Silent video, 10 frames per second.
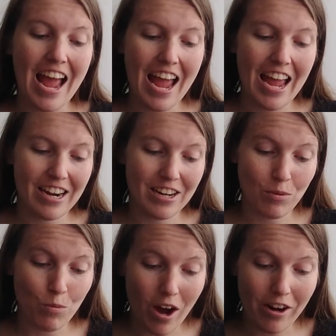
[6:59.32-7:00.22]
and the
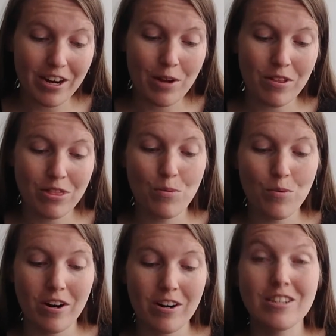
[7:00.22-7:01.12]
watering with the
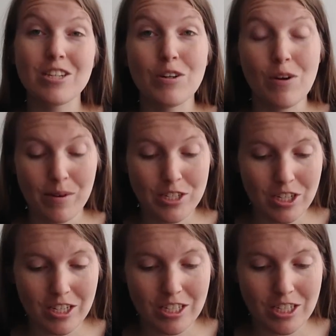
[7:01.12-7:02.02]
word to grow a
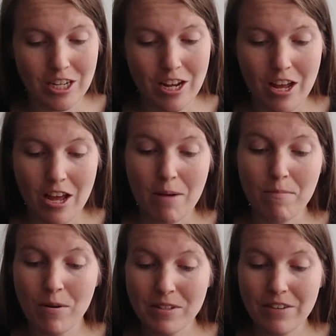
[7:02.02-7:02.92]
church.
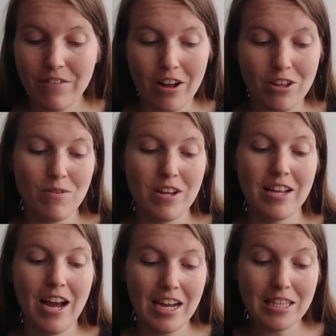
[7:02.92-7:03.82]
Most of all, you need
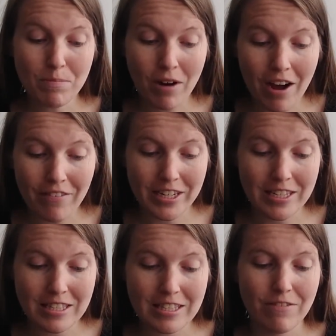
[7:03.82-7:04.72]
God's
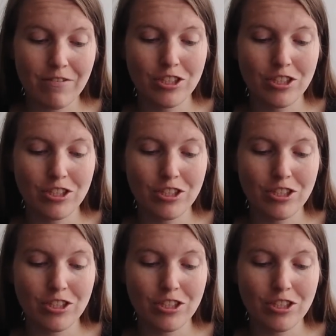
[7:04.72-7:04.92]
providence for